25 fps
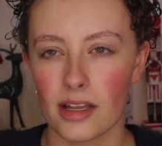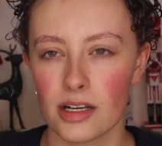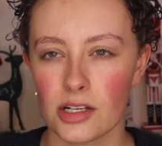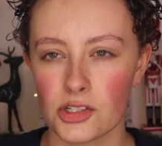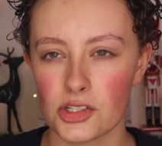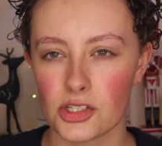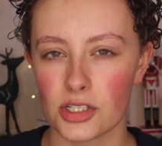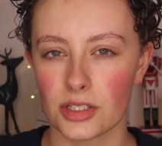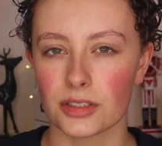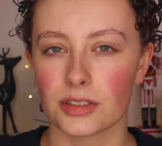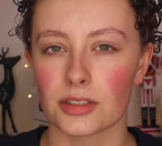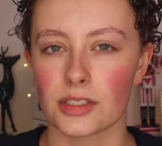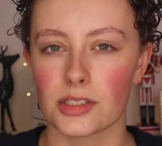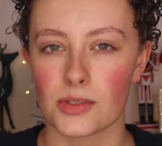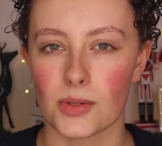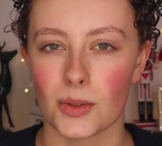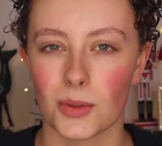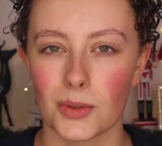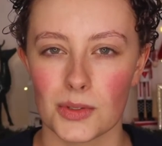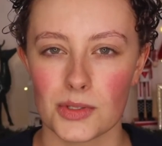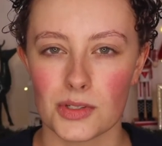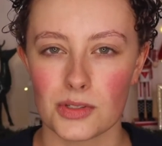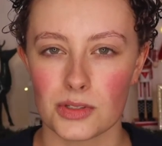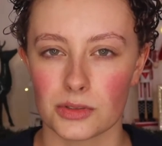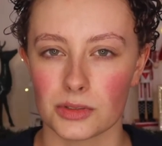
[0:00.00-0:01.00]
of shared this
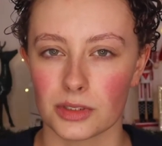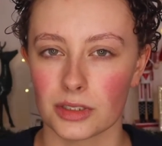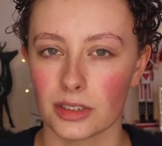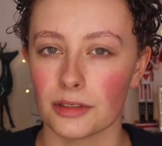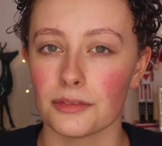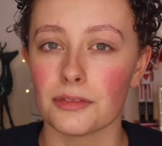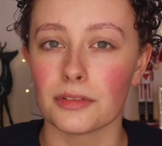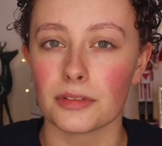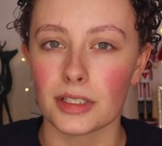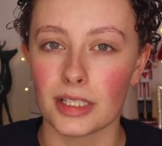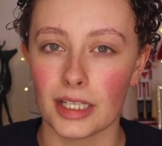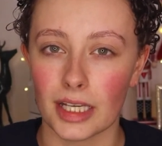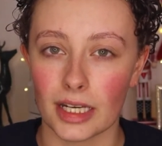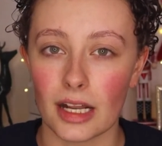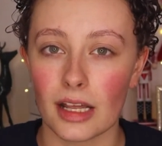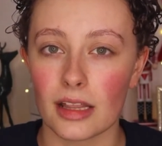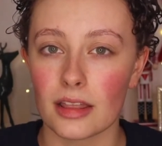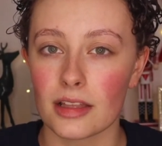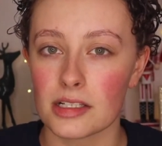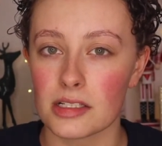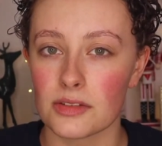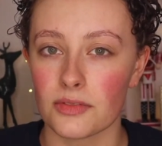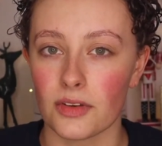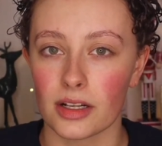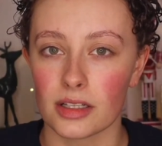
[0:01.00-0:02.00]
whole story of getting
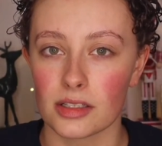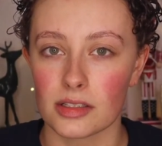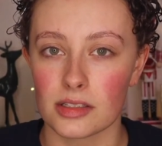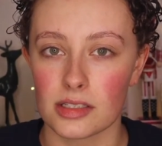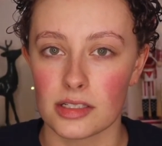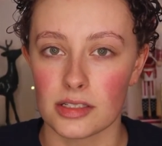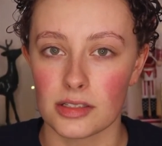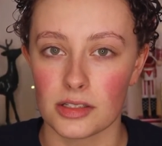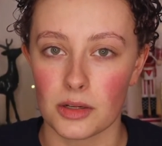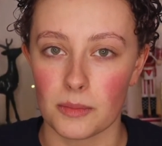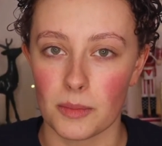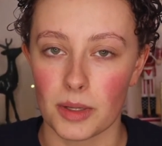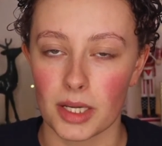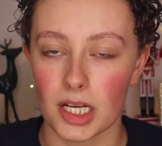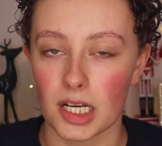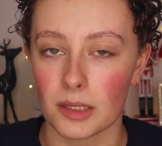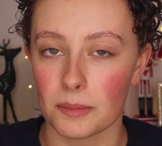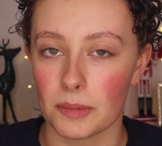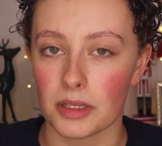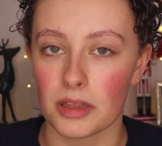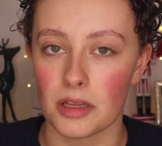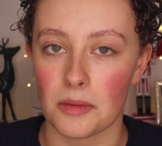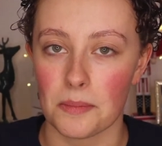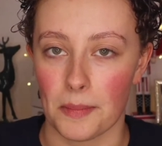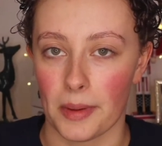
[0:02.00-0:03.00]
this Valentino makeup
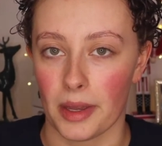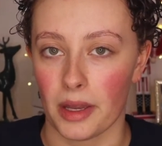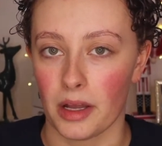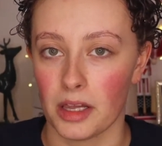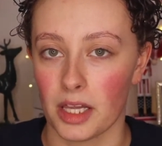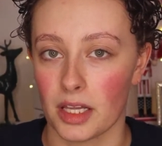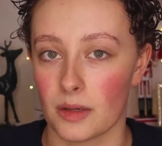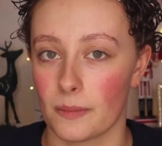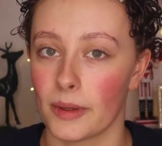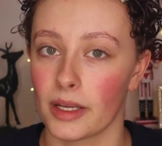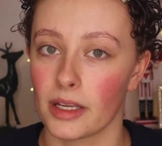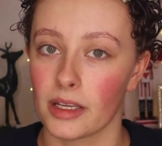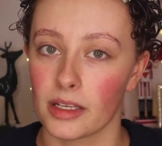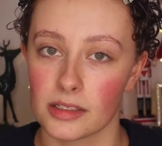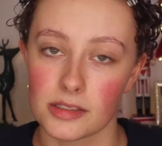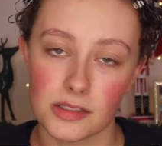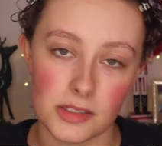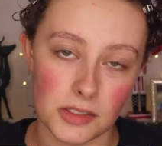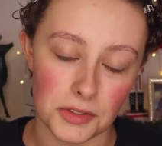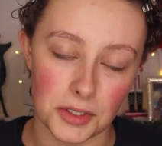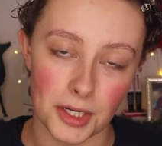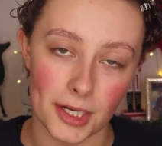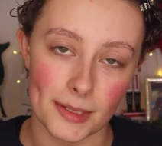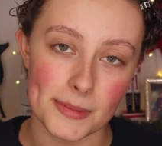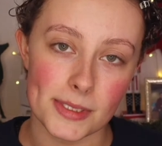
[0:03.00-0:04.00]
in the mail on my
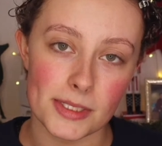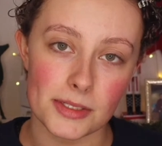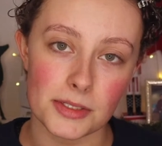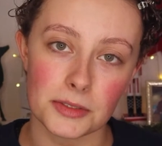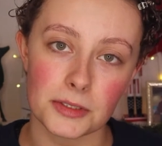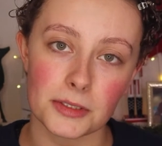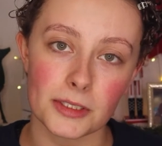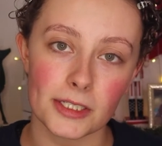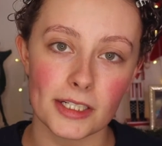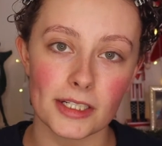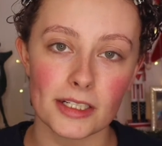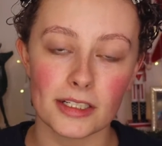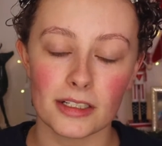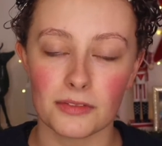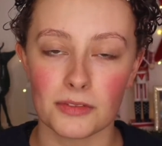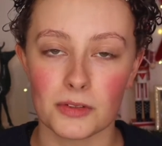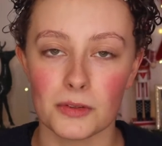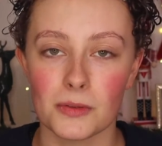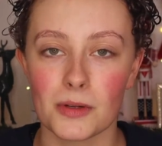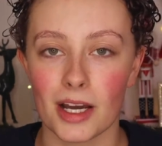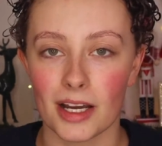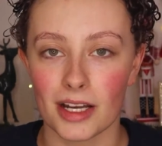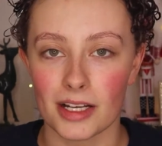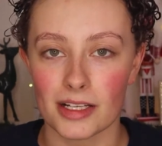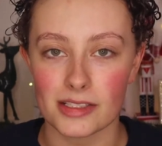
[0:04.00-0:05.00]
Instagram story. If you
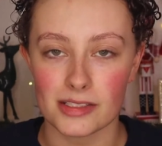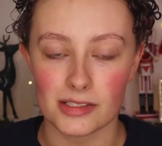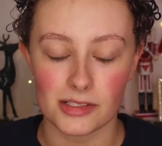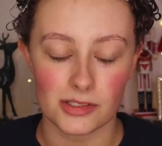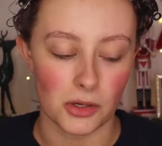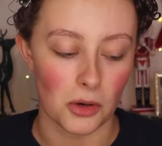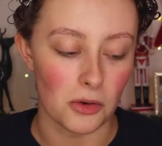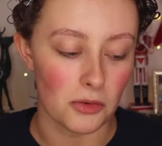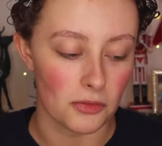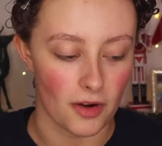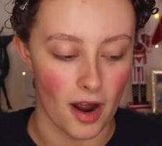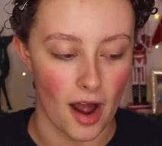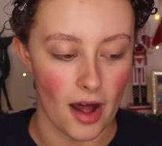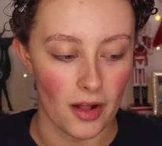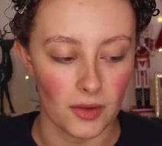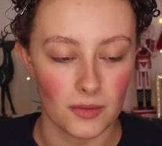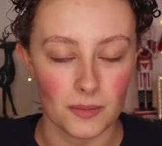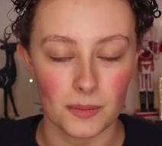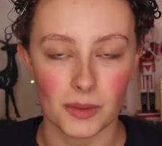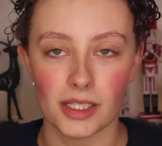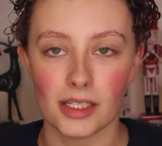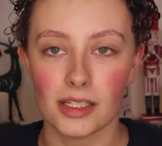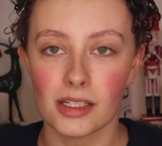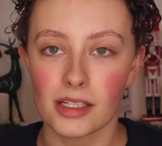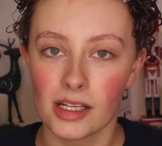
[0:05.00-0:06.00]
guys don't follow
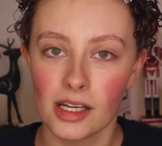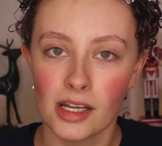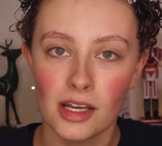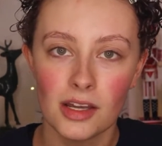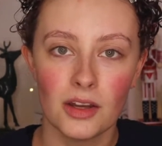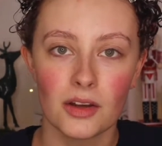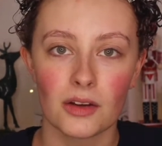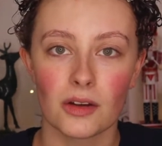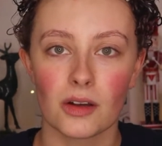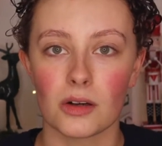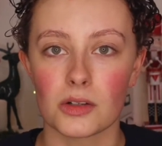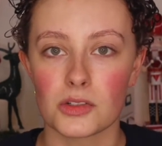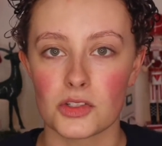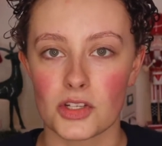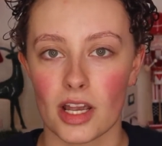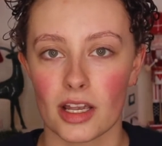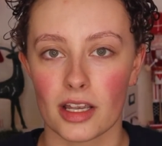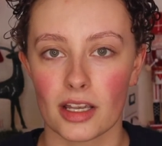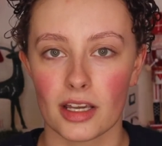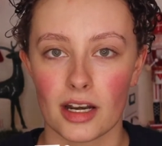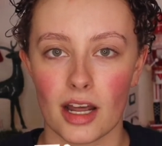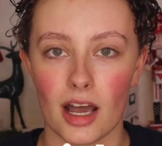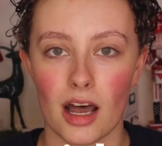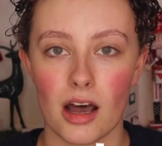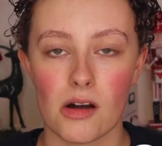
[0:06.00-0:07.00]
me, go check
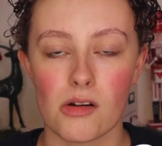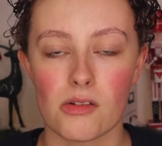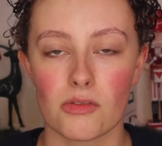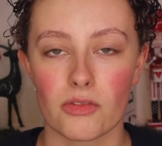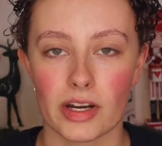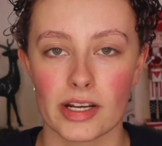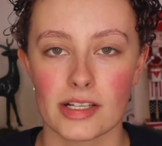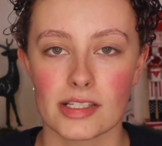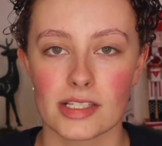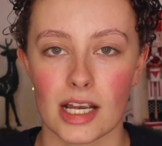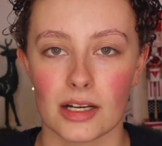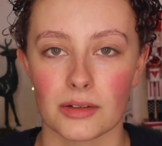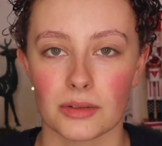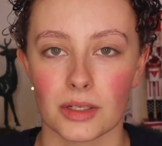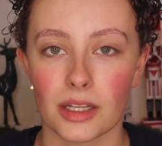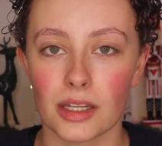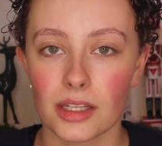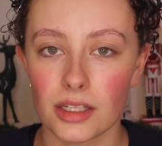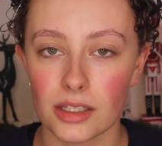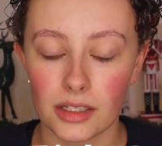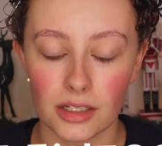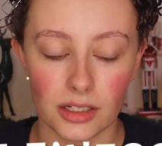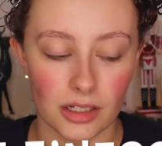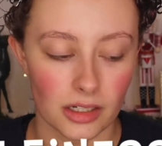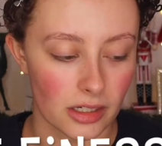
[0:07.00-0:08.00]
it out right down
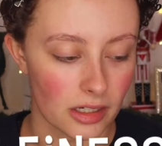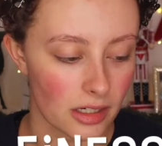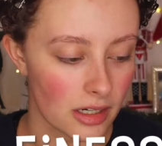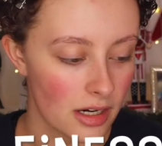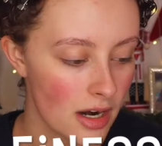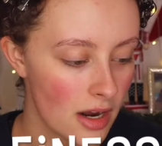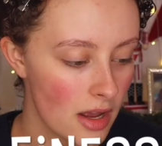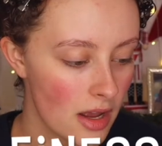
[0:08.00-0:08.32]
here.